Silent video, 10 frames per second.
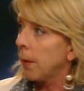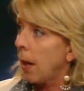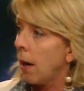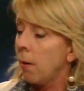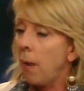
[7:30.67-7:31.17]

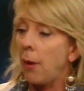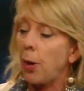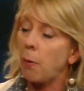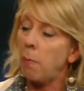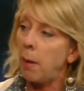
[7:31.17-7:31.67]
Um, I
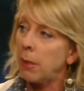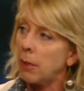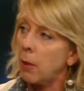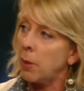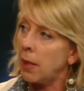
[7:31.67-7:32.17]
thought we might be
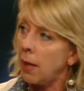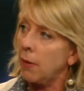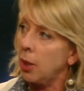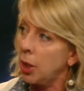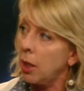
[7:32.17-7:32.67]
slowing down
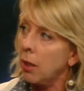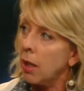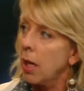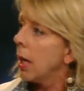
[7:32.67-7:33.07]
this year.